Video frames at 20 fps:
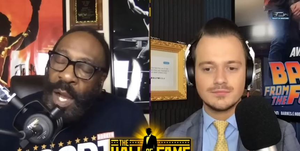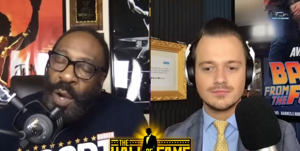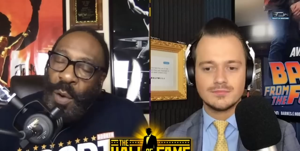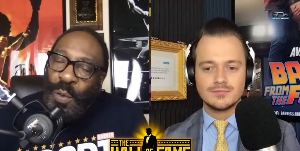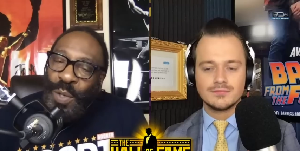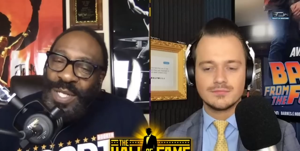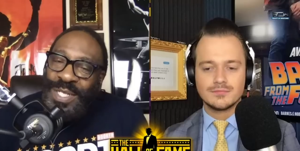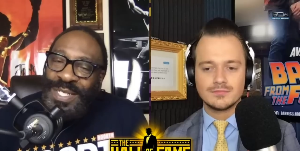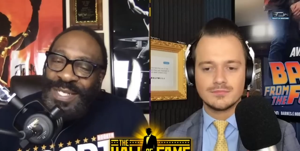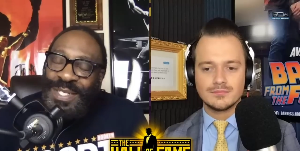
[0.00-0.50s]
Speaker 1: I
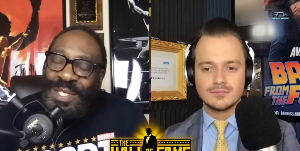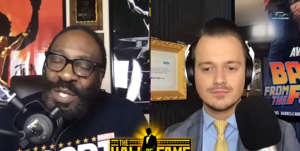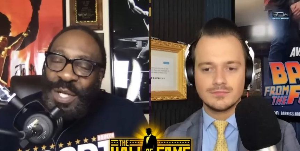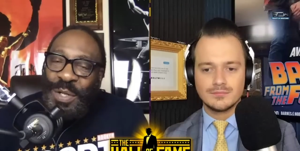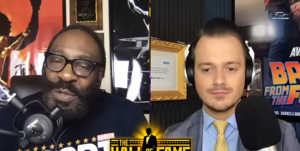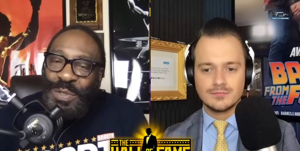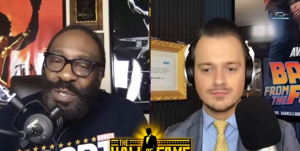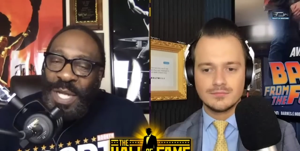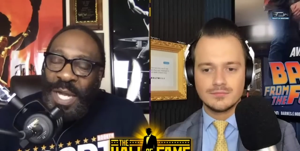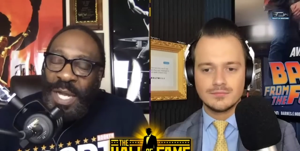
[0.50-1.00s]
always, you
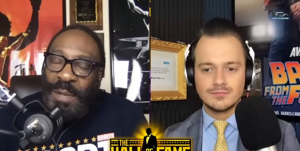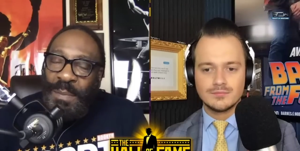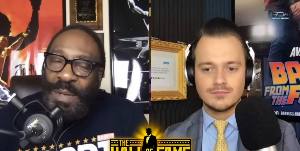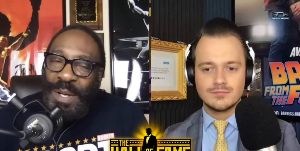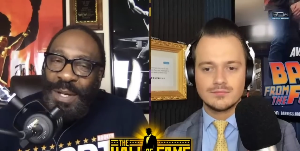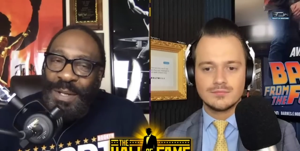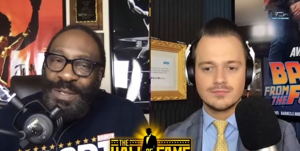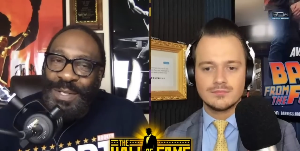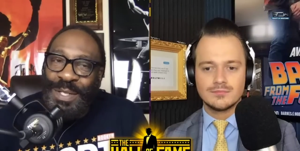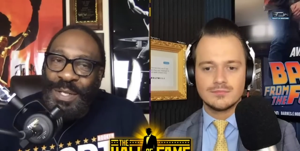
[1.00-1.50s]
know, talk
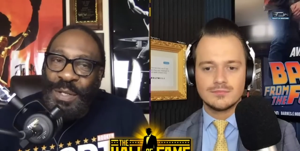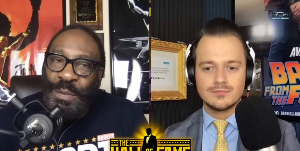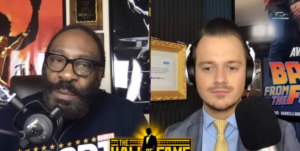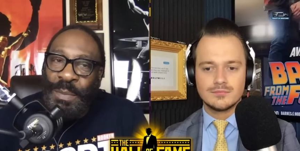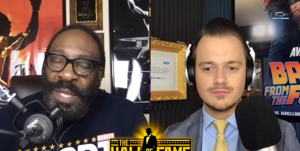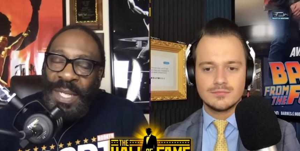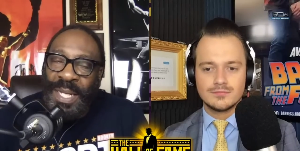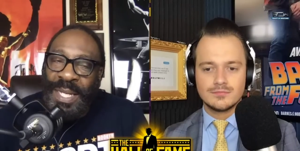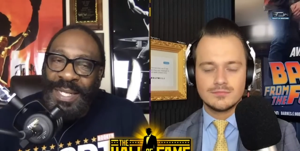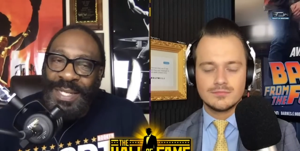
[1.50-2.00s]
about you know
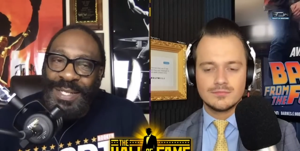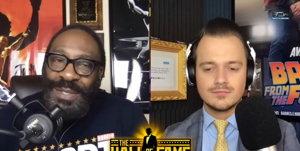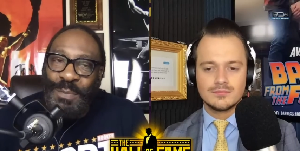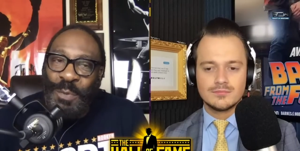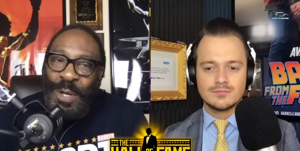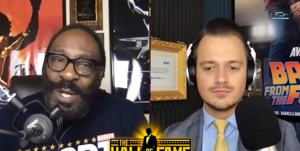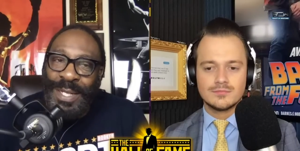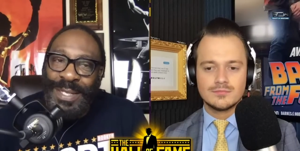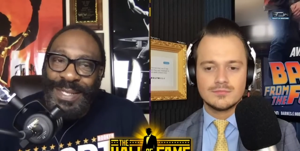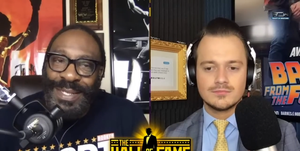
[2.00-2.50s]
Midnight
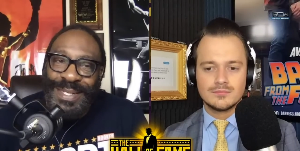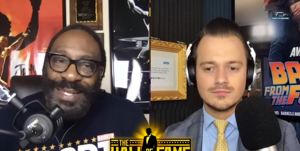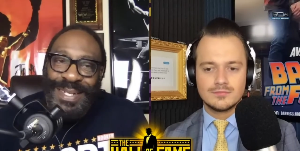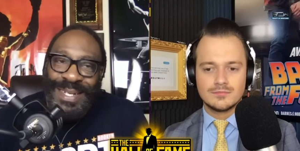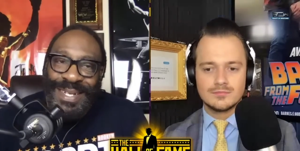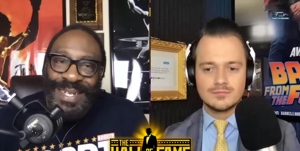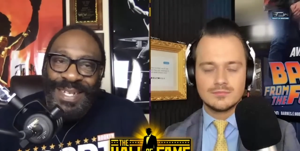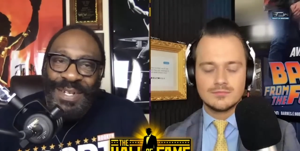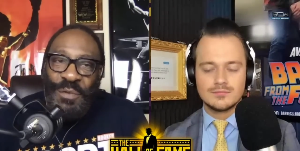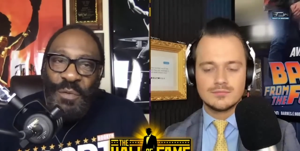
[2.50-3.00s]
Express
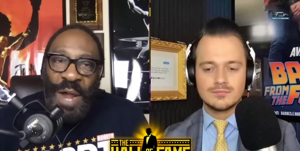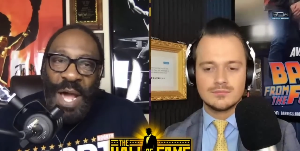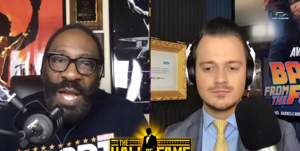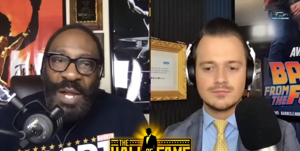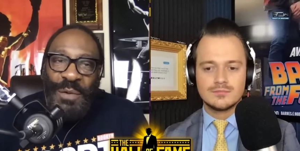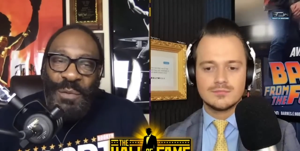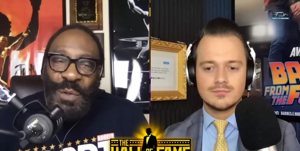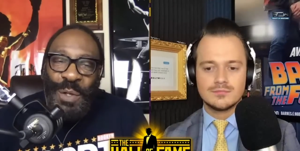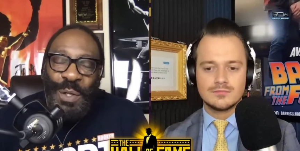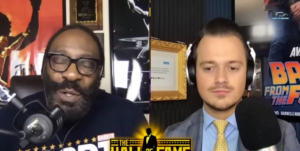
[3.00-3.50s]
and
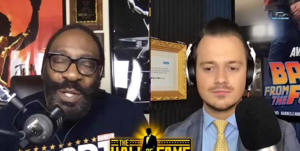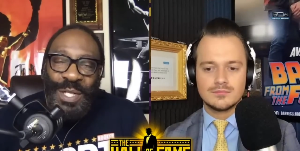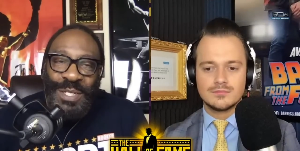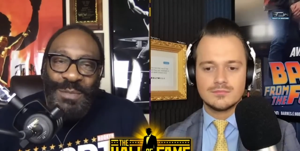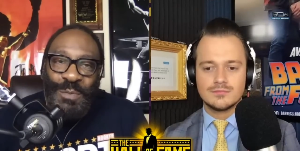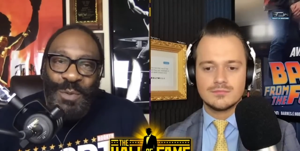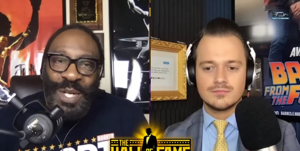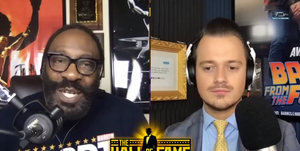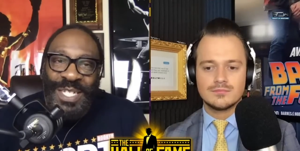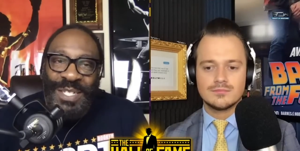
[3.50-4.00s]
Rock and Roll
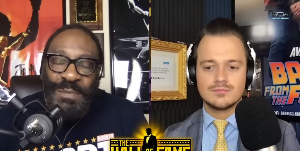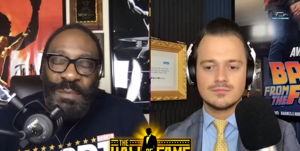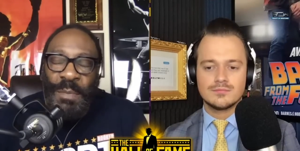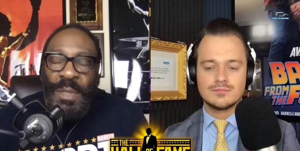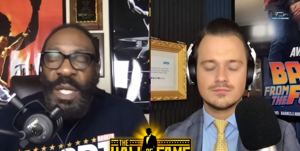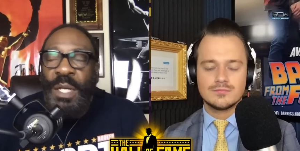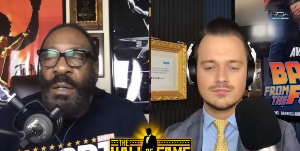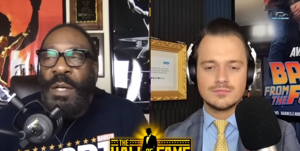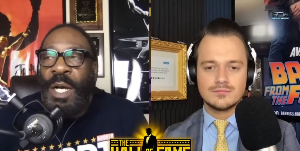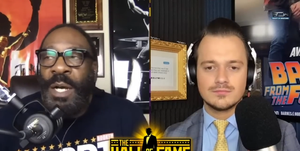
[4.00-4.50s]
Express,
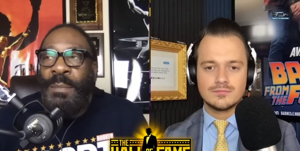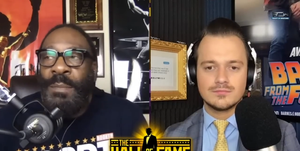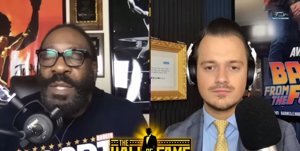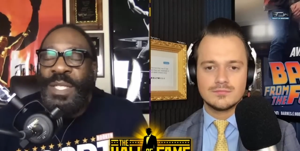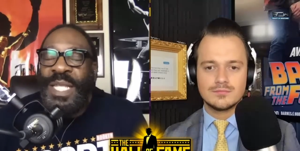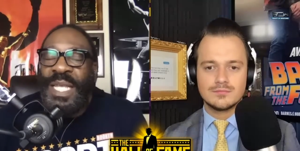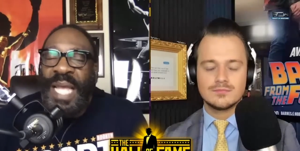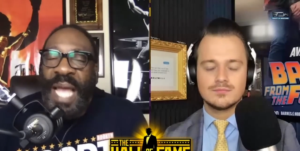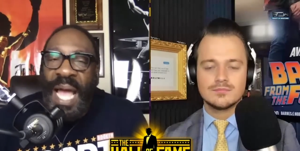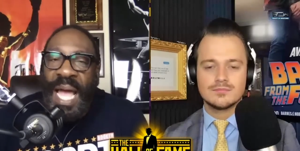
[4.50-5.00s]
um,
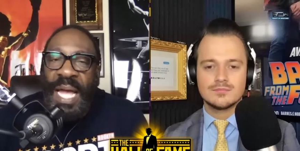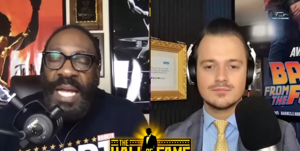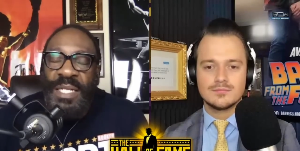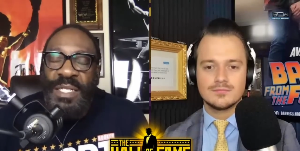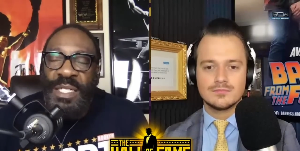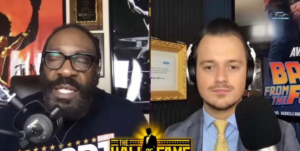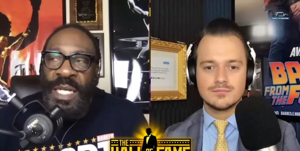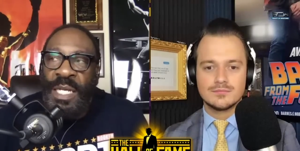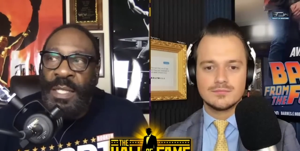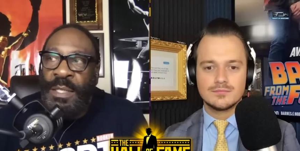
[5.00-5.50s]
but the
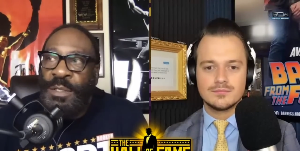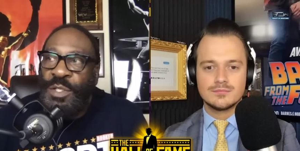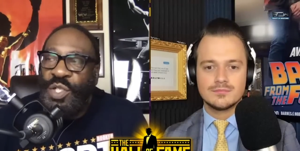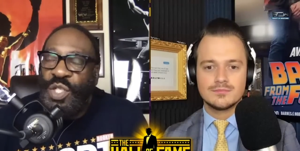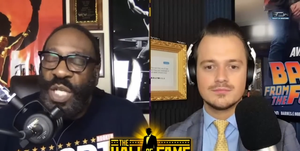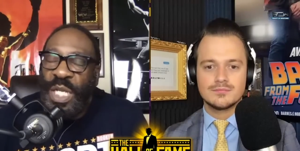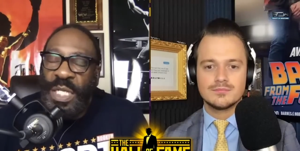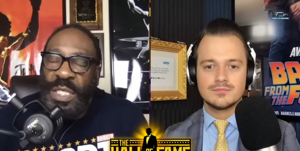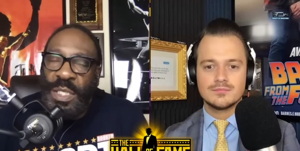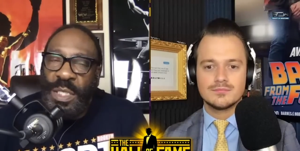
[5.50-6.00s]
guys that
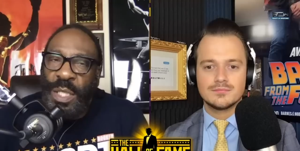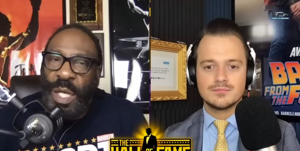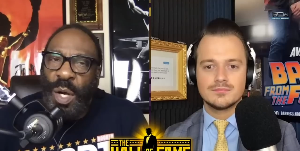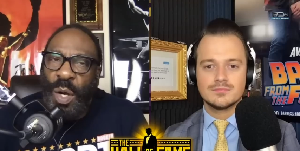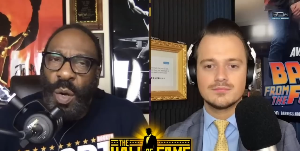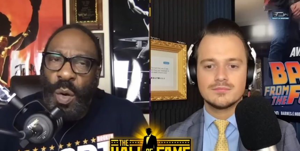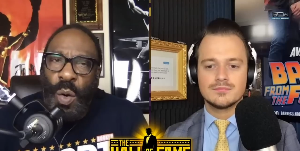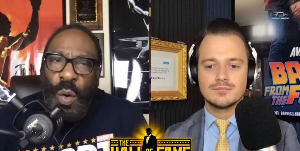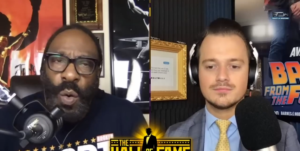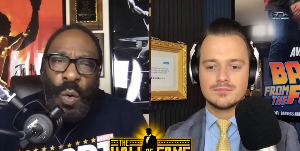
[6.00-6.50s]
changed the
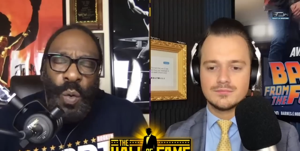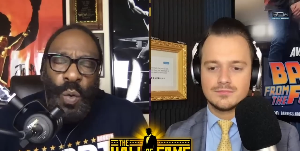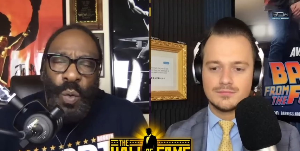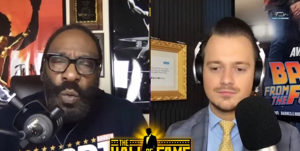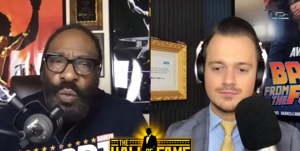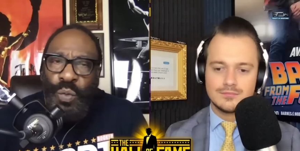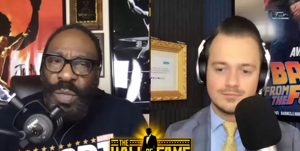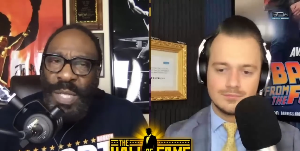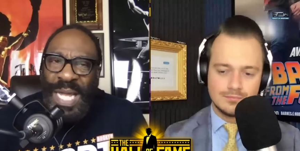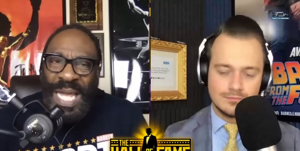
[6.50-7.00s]

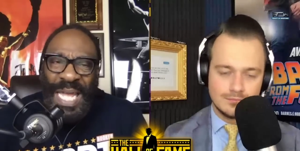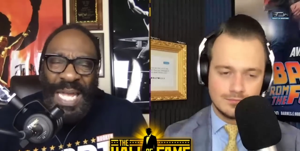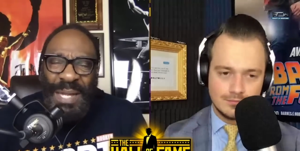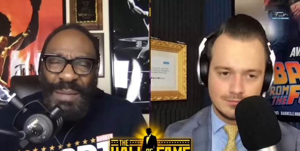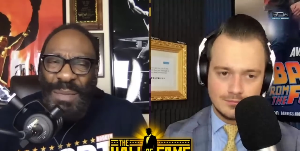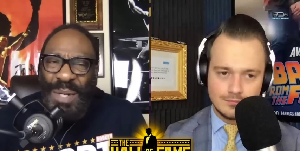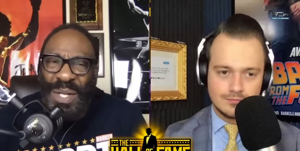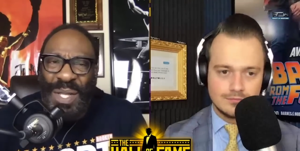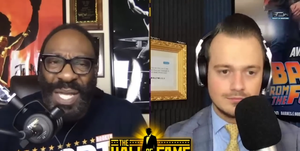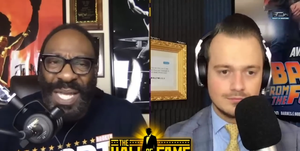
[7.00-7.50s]
whole
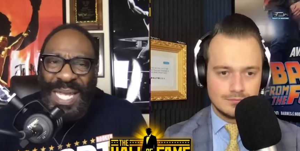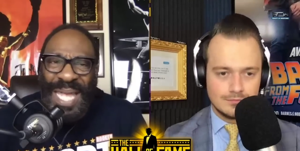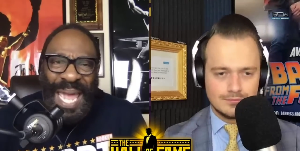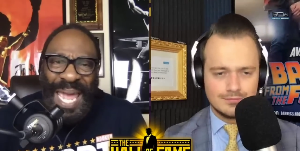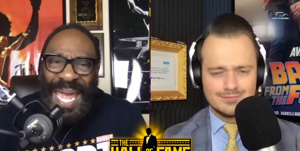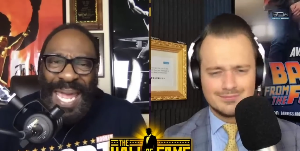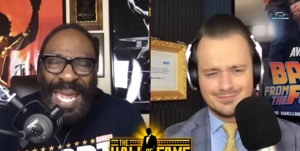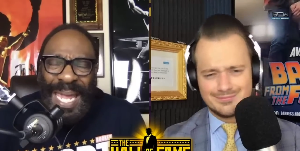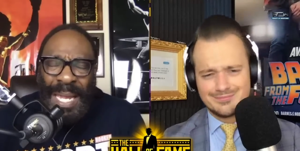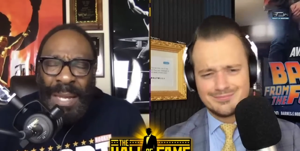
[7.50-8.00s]
name of the
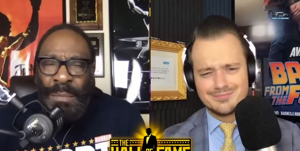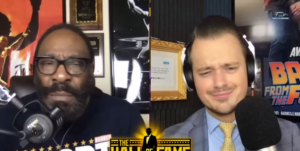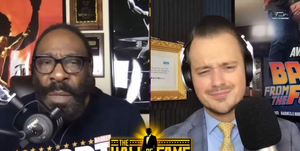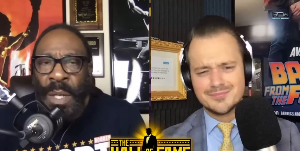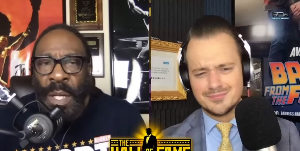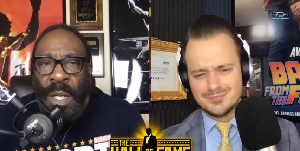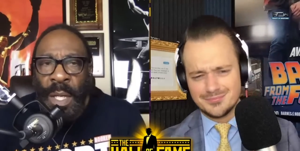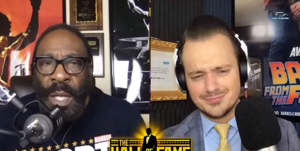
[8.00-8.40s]
game